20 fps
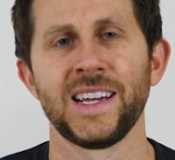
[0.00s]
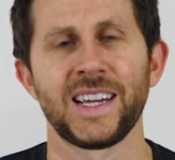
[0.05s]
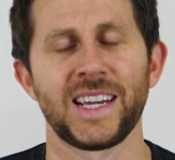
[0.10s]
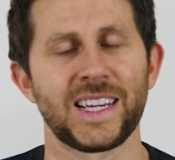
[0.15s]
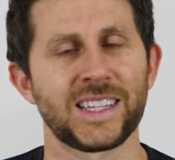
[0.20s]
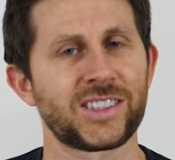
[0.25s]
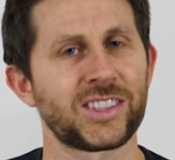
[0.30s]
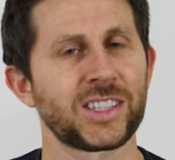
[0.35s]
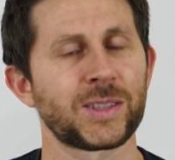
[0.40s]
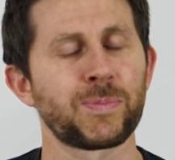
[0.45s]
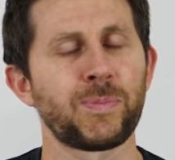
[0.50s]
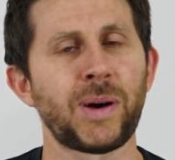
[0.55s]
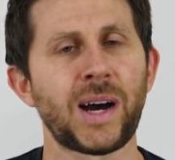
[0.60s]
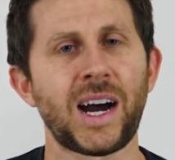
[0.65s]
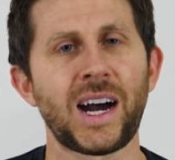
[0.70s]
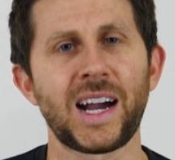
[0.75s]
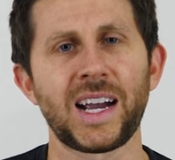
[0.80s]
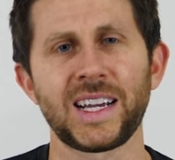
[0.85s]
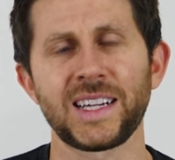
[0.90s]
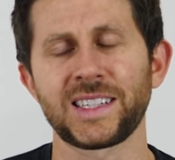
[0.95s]
it's just
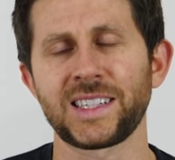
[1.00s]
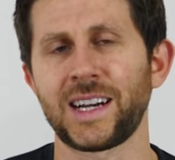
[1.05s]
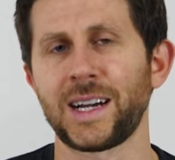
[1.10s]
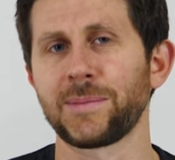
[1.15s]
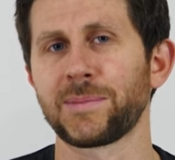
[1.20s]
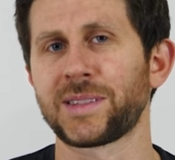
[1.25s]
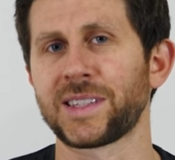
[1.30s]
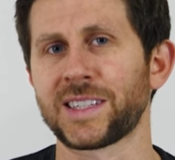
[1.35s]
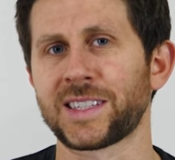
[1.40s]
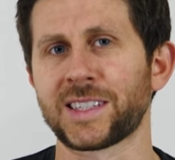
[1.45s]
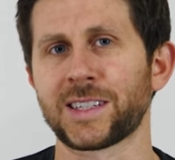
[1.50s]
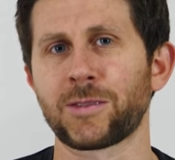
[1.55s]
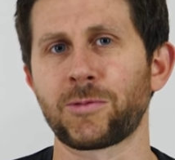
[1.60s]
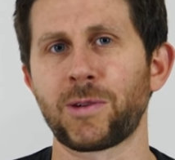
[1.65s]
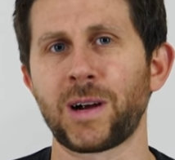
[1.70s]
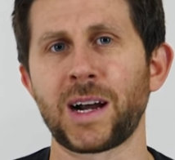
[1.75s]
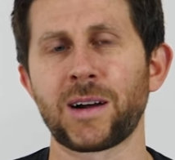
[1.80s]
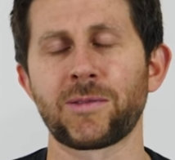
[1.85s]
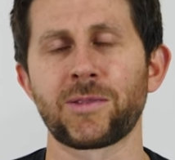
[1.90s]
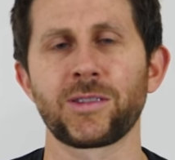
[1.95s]
pi times the
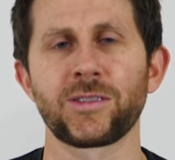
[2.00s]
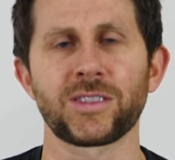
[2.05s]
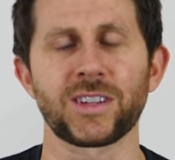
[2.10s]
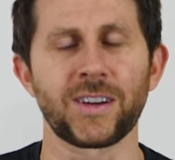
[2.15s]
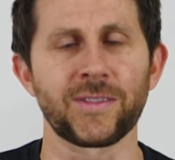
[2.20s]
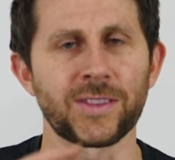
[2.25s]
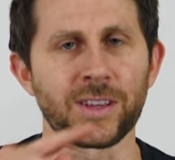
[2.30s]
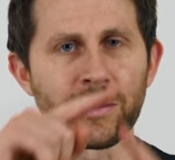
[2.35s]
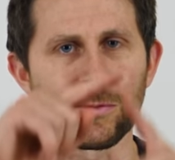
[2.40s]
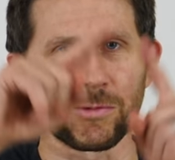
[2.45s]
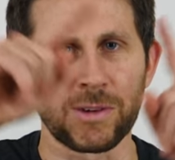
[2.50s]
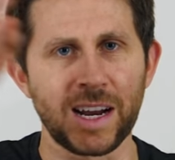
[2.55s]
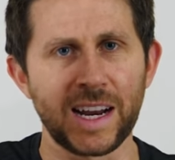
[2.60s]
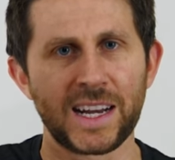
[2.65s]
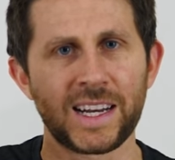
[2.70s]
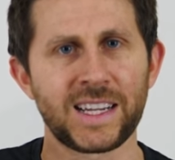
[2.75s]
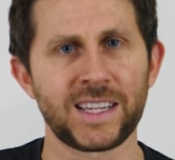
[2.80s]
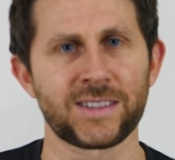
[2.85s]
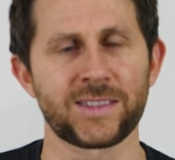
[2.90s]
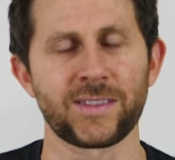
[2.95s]
square root of the
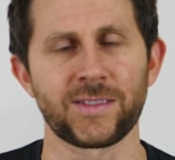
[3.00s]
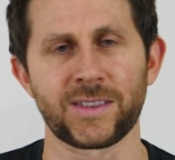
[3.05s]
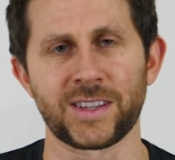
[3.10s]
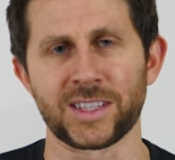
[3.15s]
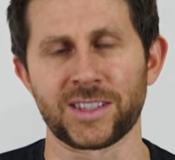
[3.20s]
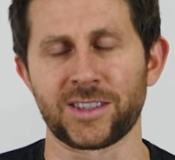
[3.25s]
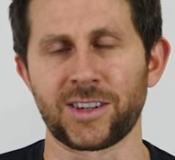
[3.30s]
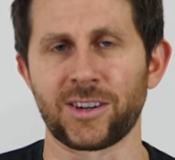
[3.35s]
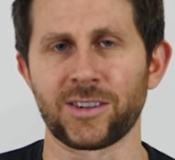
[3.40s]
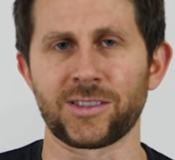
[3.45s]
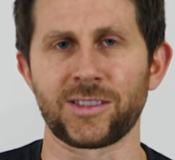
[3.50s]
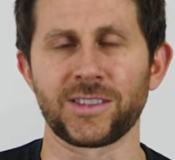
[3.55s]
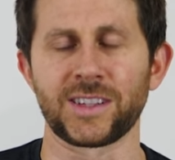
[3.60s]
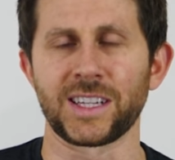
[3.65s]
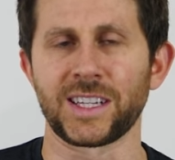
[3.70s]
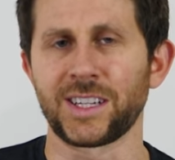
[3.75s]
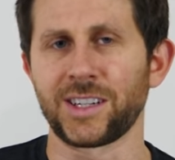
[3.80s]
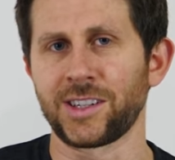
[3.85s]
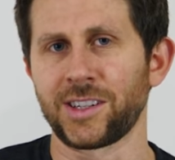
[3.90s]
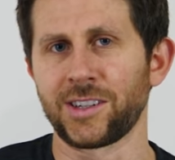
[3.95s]
radius of the circle
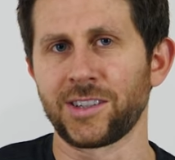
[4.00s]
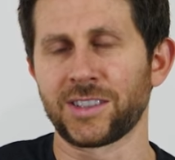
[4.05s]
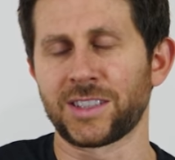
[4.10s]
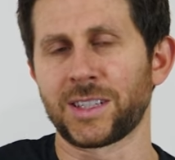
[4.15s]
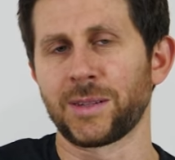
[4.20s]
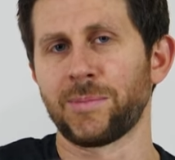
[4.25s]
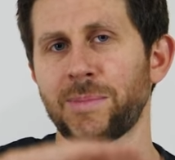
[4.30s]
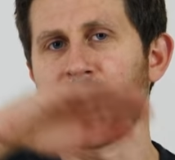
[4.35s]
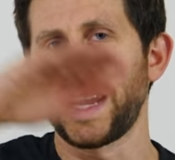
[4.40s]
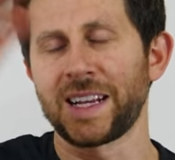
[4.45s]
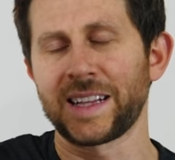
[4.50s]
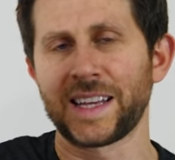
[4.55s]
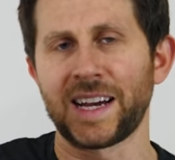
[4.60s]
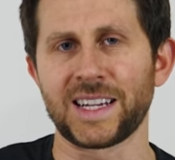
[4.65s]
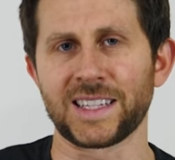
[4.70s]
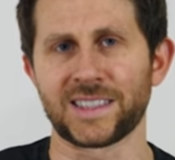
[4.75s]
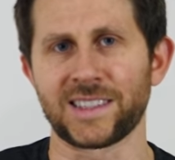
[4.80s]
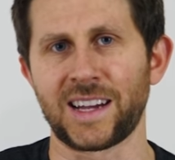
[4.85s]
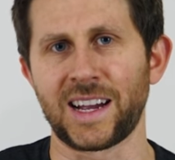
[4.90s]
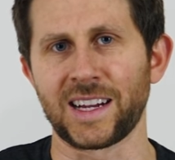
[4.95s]
that you use to make
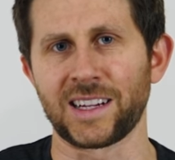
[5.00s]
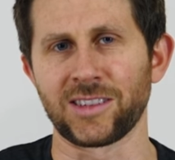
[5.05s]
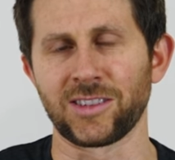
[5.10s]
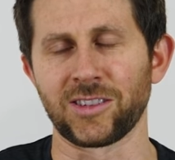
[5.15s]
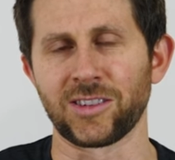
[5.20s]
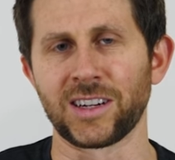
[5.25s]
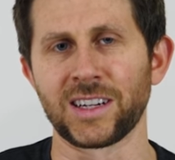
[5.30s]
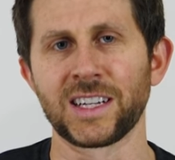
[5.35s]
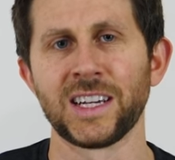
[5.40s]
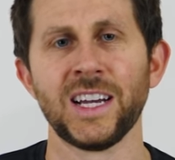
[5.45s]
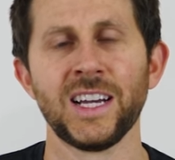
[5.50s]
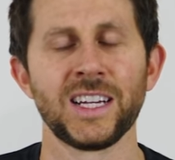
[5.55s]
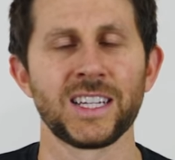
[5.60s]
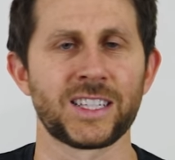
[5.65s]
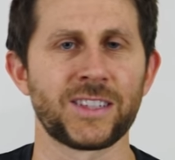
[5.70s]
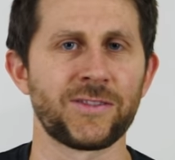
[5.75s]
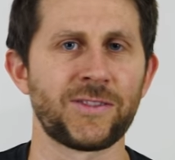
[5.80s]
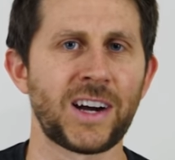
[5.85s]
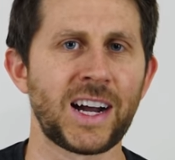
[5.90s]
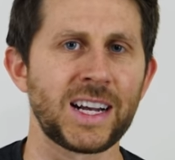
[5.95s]
that cycloid
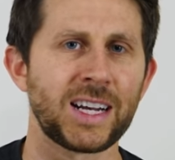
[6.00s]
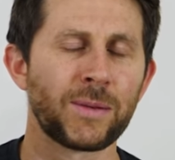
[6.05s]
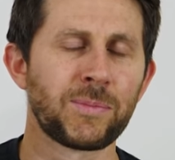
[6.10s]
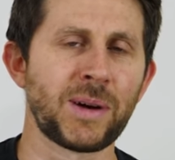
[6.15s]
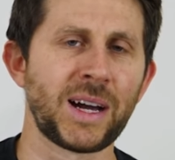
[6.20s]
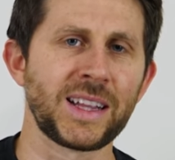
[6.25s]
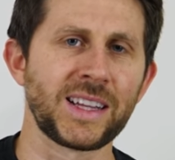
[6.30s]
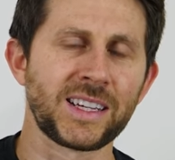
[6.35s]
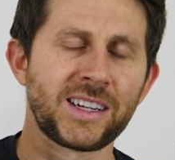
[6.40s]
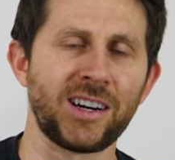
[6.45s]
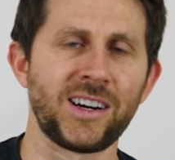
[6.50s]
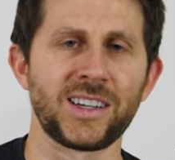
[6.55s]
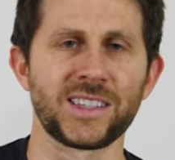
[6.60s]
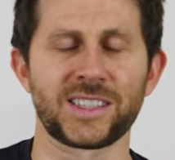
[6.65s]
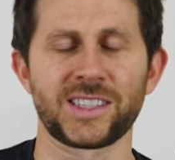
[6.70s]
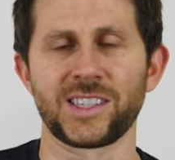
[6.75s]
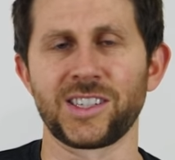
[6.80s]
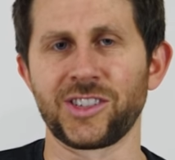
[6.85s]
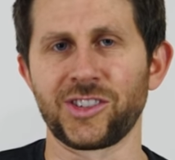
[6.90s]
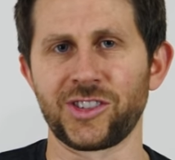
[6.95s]
divided by the
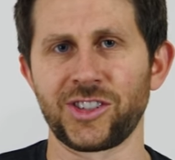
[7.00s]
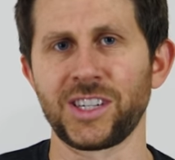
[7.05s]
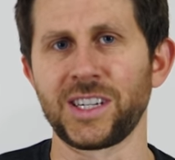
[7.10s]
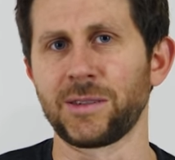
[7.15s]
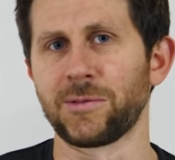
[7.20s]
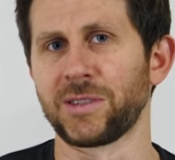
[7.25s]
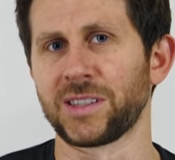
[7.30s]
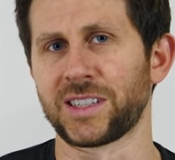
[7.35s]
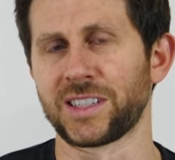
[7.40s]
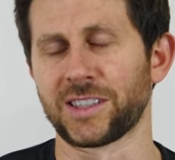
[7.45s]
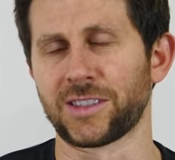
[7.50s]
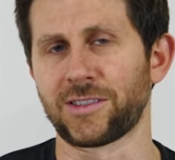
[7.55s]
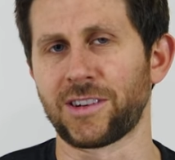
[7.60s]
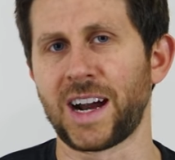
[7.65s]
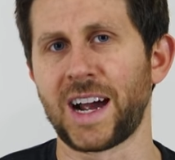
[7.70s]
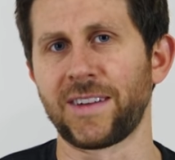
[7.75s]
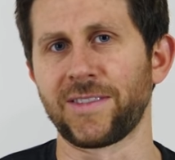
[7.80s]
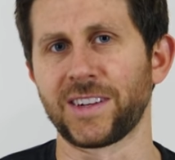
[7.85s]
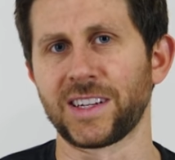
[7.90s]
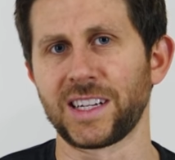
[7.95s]
constant g, which is
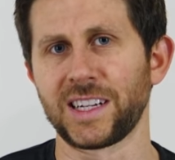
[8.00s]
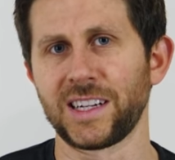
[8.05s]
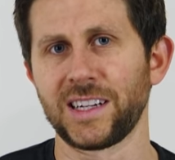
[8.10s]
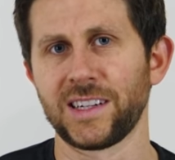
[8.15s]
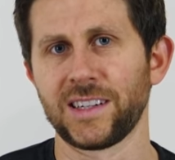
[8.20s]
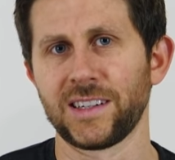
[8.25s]
gravity.